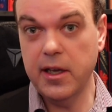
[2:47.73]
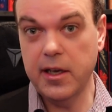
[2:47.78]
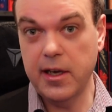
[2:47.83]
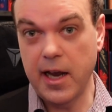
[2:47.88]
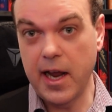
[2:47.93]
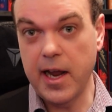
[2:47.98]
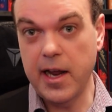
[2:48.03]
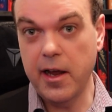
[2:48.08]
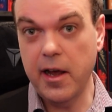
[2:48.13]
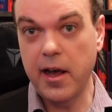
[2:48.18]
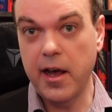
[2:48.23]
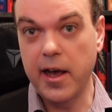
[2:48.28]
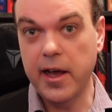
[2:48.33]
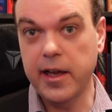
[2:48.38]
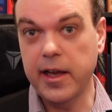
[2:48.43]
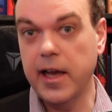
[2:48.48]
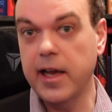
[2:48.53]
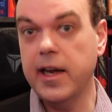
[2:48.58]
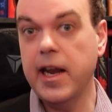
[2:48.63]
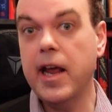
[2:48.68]
an
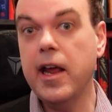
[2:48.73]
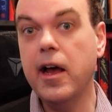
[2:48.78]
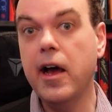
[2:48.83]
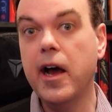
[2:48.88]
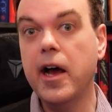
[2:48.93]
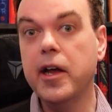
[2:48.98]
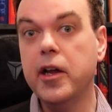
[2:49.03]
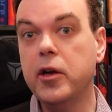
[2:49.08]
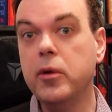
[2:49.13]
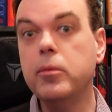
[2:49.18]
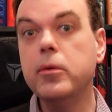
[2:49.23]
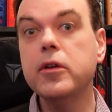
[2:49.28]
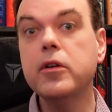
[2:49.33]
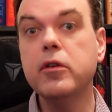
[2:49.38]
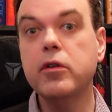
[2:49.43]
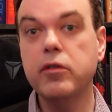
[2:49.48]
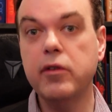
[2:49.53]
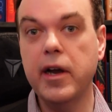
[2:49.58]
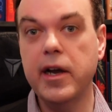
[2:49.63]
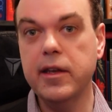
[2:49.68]
AI who will
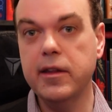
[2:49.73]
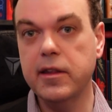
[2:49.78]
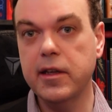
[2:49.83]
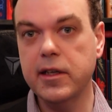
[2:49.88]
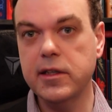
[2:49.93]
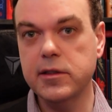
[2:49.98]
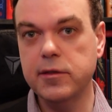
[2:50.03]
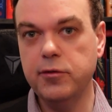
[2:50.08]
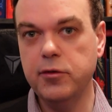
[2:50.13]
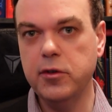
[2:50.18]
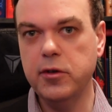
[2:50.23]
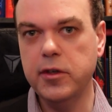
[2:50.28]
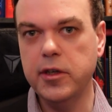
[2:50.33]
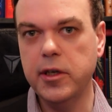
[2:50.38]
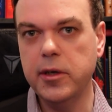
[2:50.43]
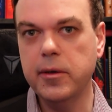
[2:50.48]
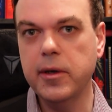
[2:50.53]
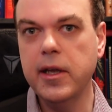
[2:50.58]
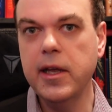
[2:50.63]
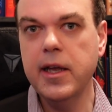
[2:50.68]
create things for
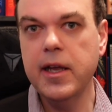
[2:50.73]
you.